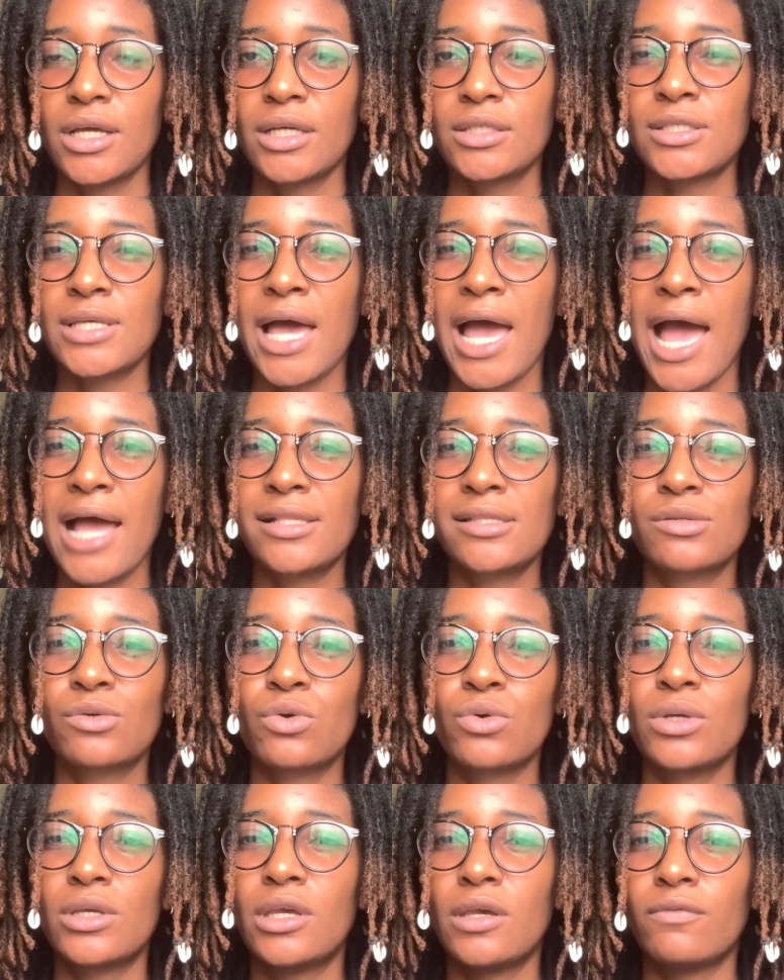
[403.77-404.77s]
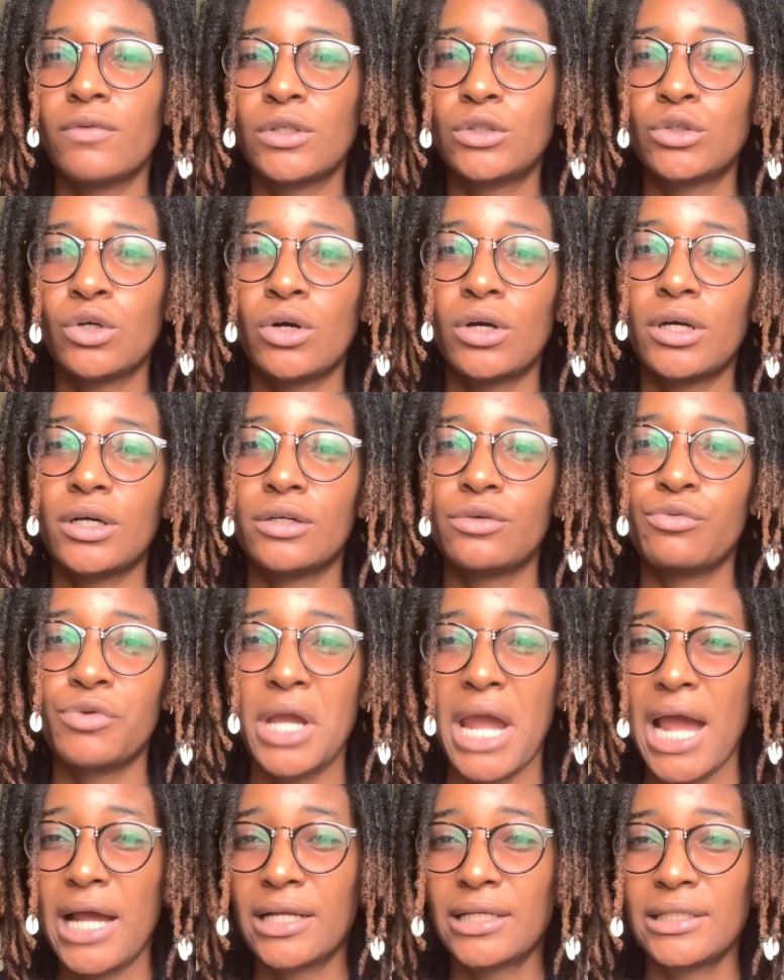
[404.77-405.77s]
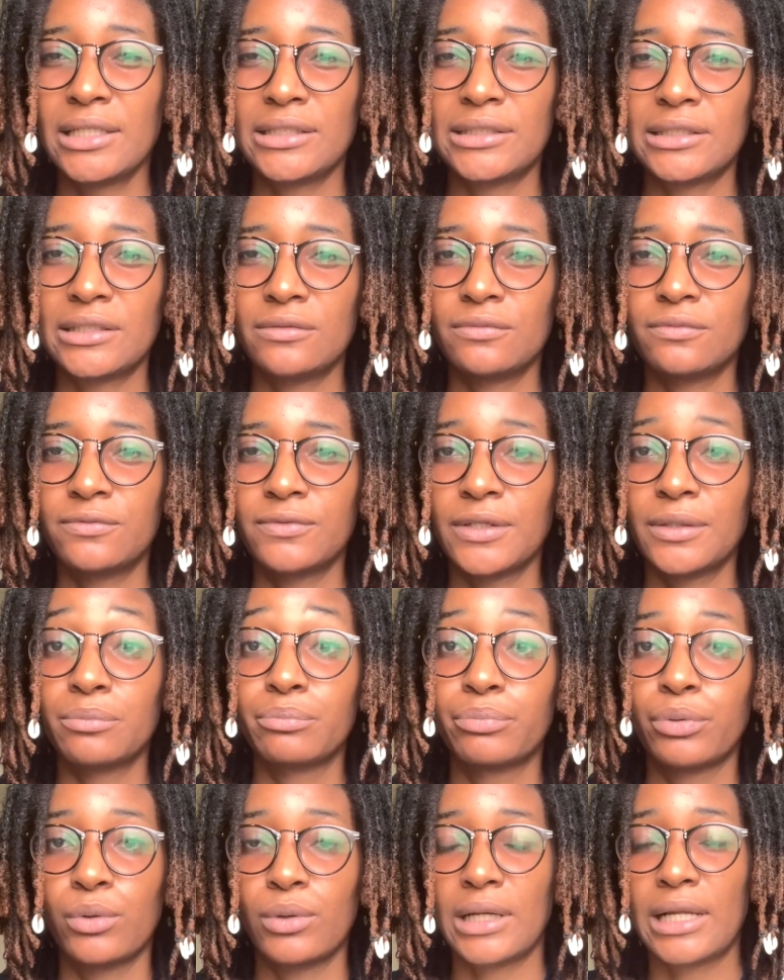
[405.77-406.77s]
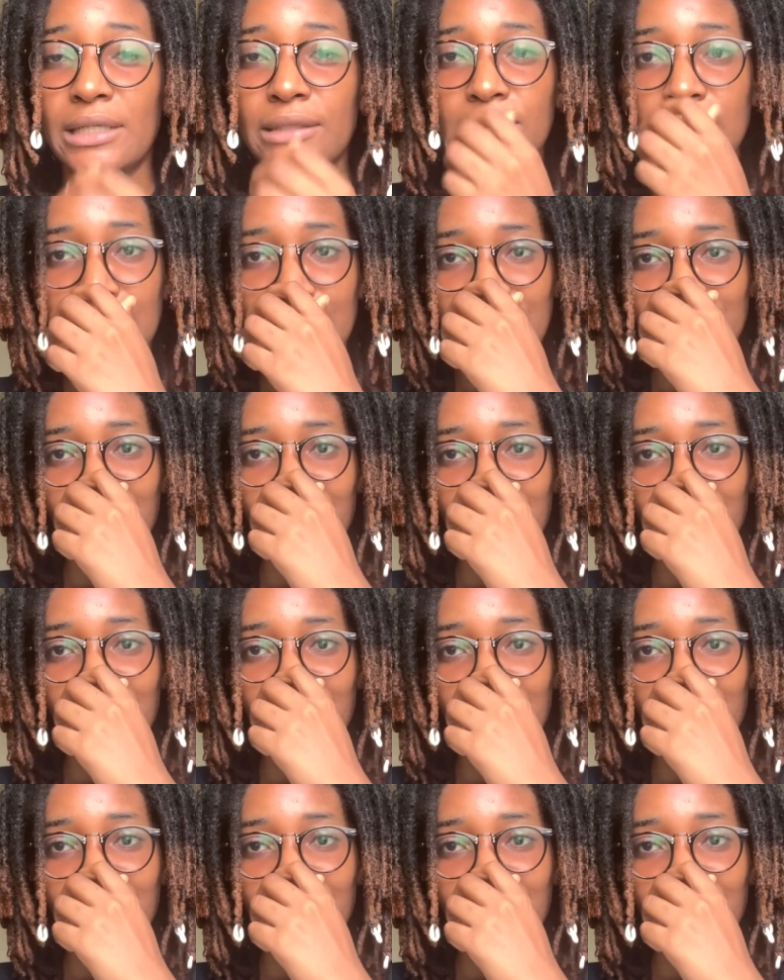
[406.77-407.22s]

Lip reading: So I had to go give a talk on React Native in Poland.